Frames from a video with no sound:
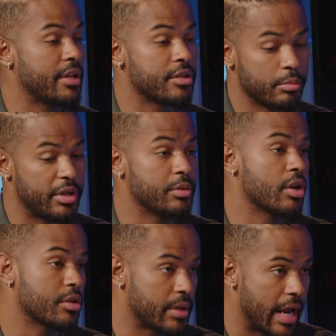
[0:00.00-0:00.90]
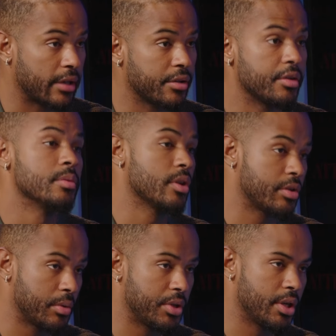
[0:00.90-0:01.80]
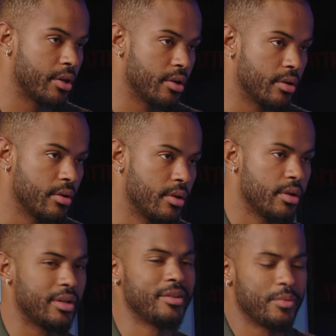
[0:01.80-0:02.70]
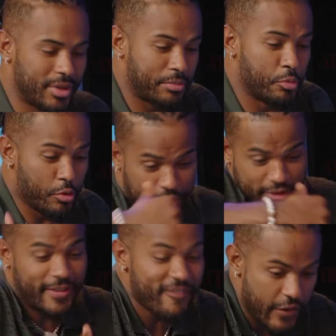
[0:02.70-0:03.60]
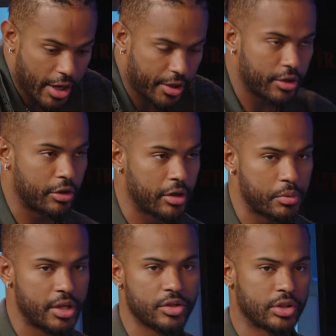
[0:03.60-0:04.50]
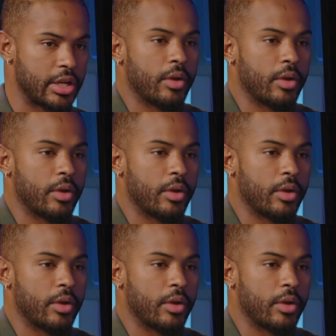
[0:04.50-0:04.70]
dancer, but he was also an actor and he was also a singer. And wow. he was smooth as you know what I mean. Just